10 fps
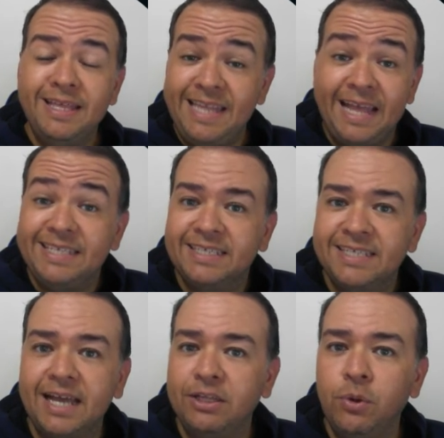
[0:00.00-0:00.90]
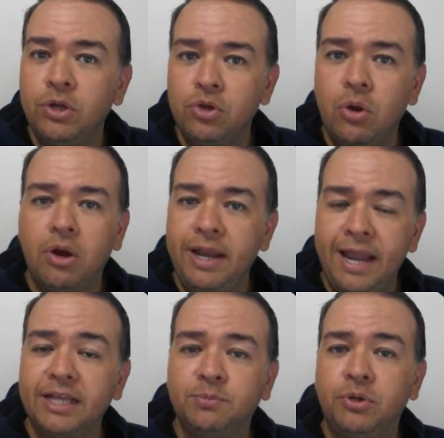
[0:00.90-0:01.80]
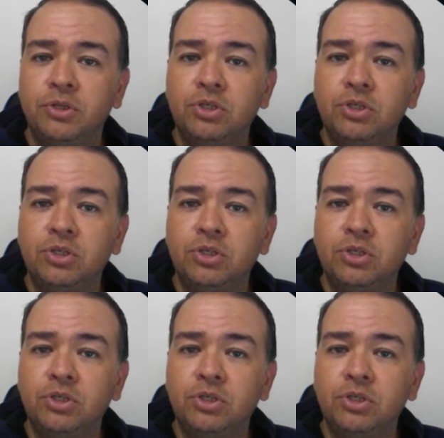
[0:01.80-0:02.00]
that's exactly what you are, an expert.